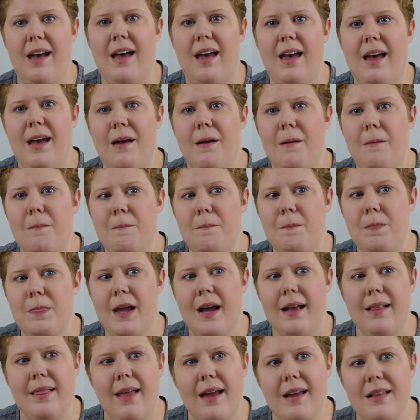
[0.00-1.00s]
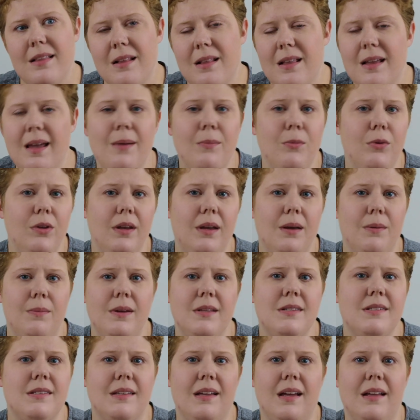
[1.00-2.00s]
And I like that the game really
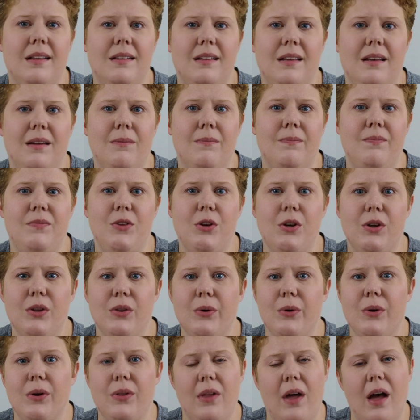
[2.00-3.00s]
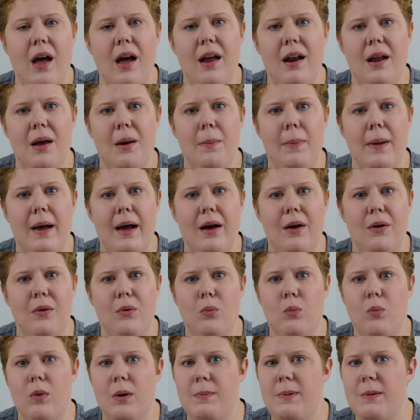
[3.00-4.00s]
commits to that theme. You can learn a lot
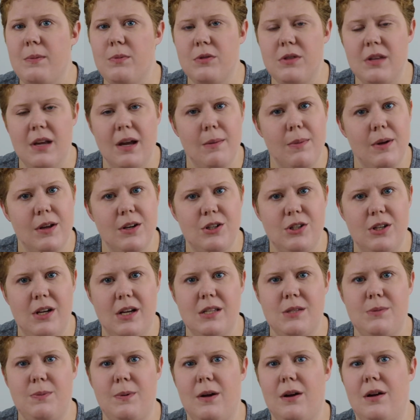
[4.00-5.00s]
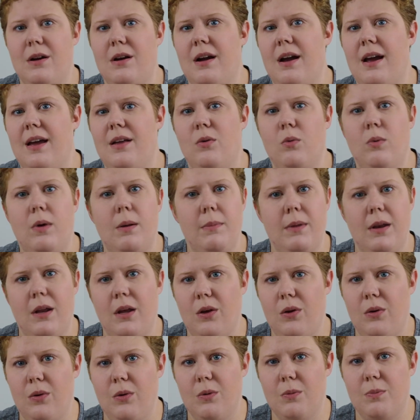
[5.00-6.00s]
about what people think about Shakespeare and women
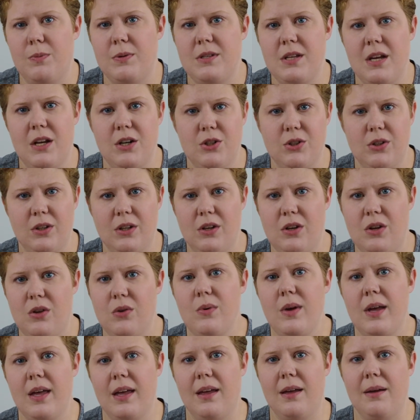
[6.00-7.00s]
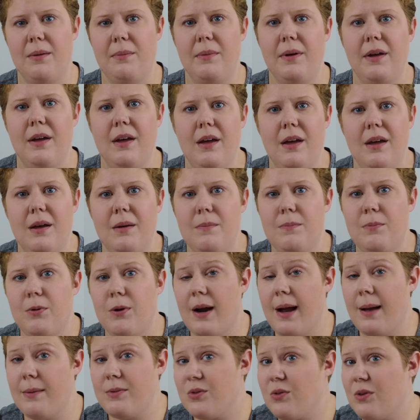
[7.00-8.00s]
who potentially knew him,
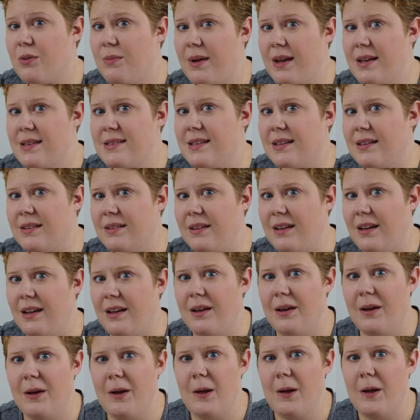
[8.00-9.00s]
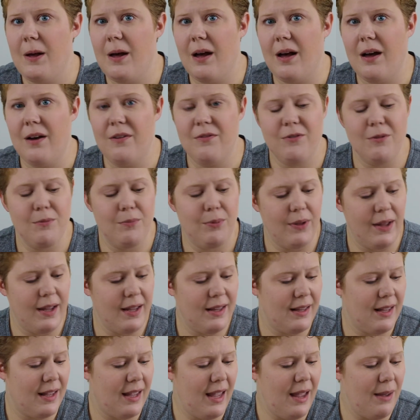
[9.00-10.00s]
perhaps romantically, from
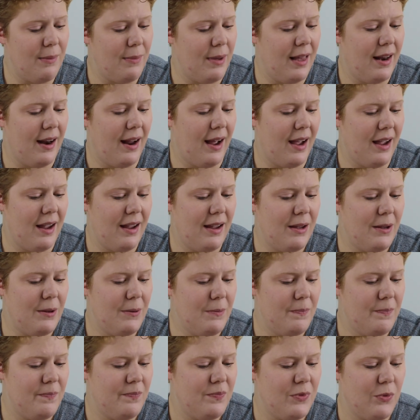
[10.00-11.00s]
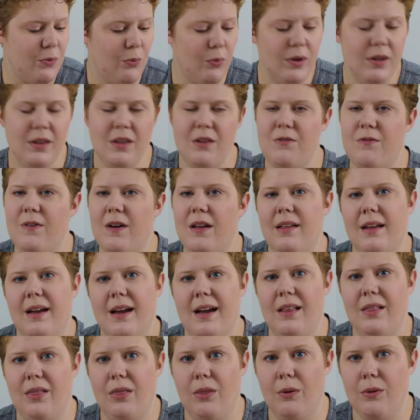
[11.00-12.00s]
playing the game. And I really felt
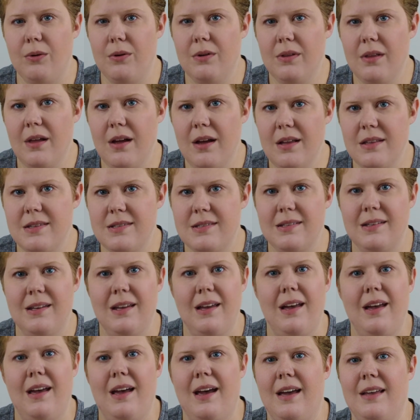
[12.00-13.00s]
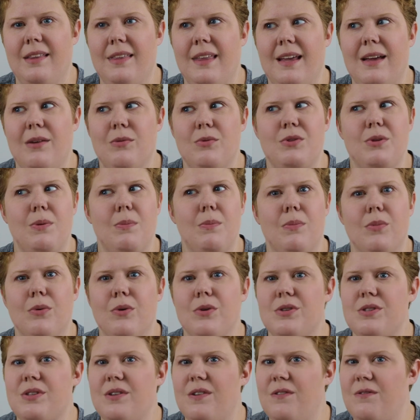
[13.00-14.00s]
like I learned a lot, and like it was
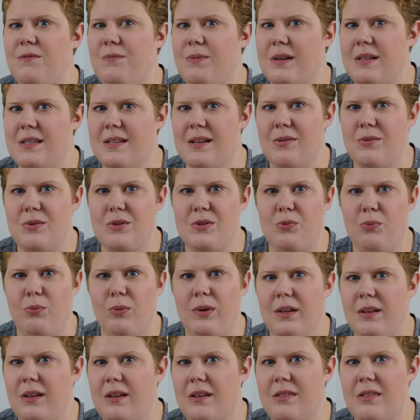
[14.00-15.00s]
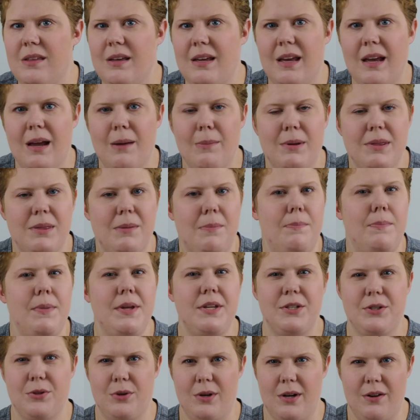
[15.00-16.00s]
immersive because I was really thinking about the
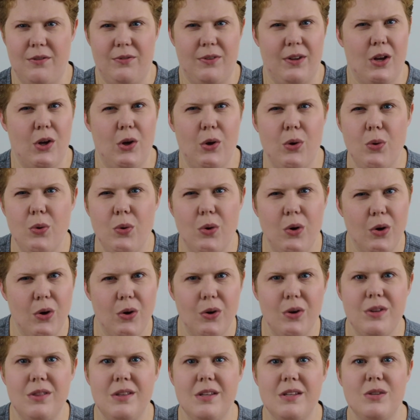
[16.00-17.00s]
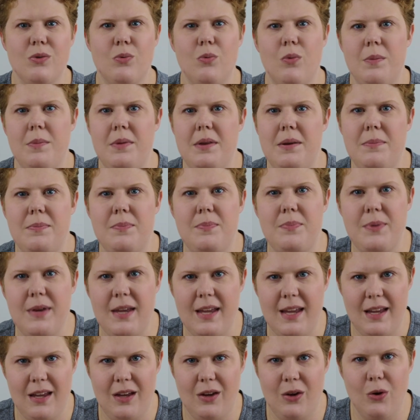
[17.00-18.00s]
mystery of like, who could this woman
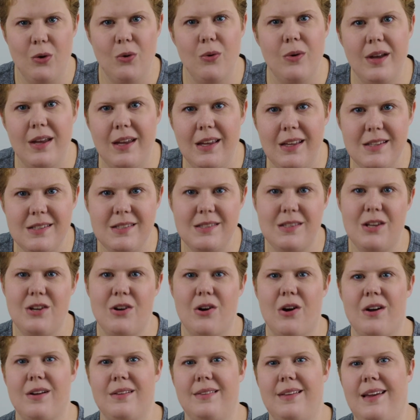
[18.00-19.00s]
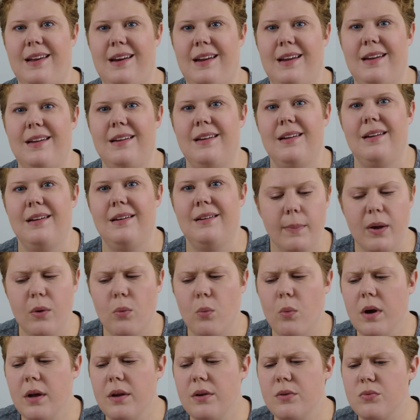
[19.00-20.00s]
be? Who is the Dark Lady? My
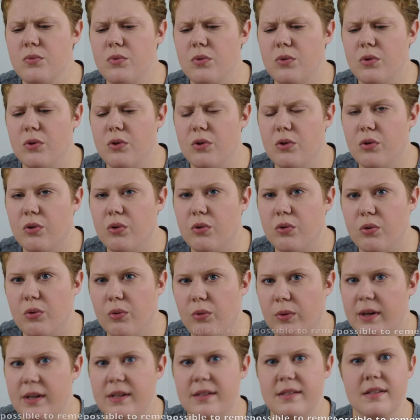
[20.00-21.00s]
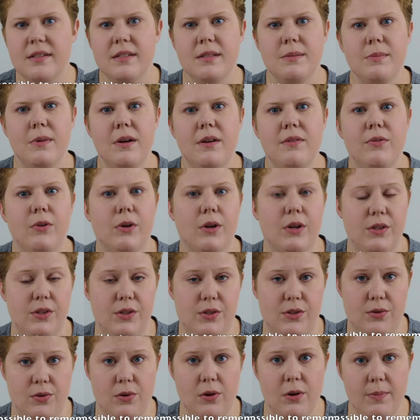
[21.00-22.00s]
one criticism of or
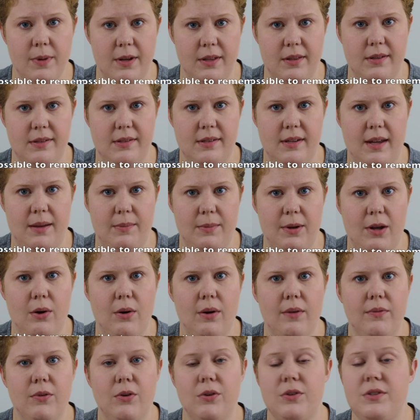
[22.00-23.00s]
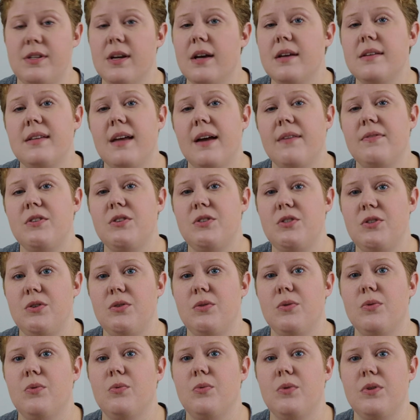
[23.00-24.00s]
concern about this game, however, does have to
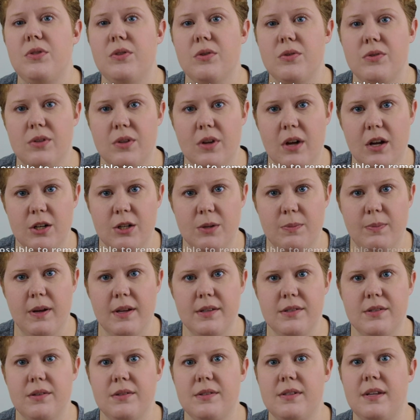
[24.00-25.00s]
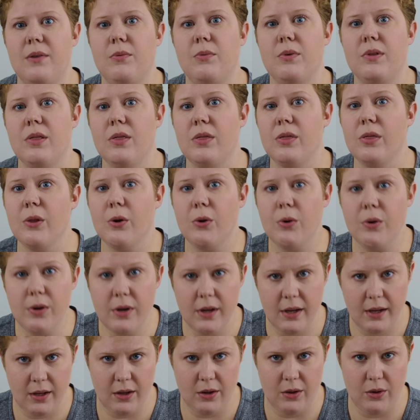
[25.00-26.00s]
do with those logic puzzles and with
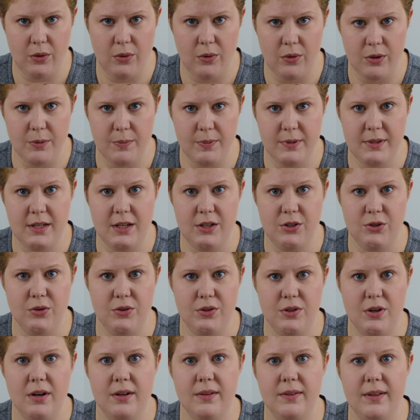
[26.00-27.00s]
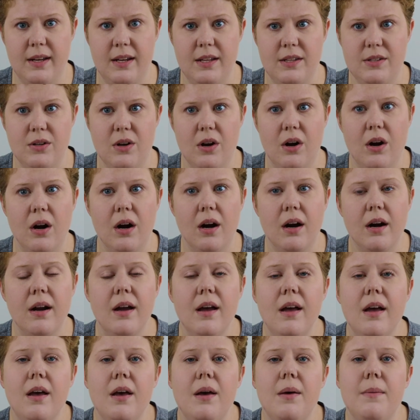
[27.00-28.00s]
learning who the potential Dark Ladies are,
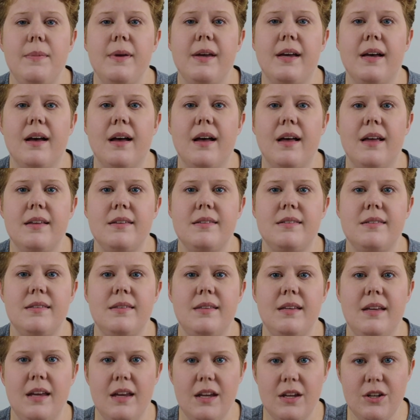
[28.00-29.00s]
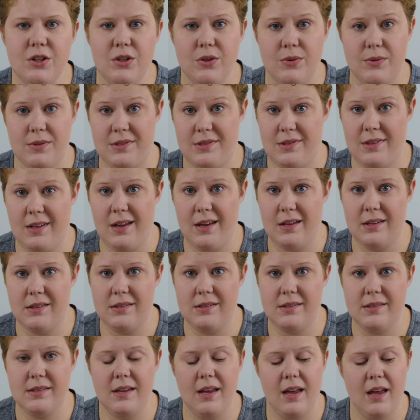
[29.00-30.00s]
because the issue is
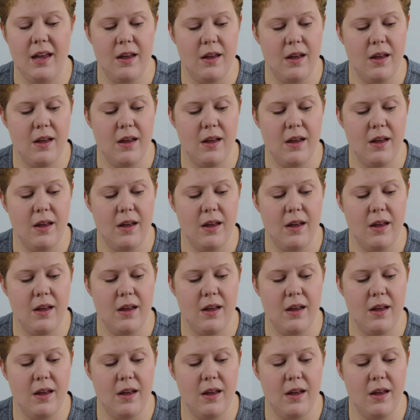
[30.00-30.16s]
this.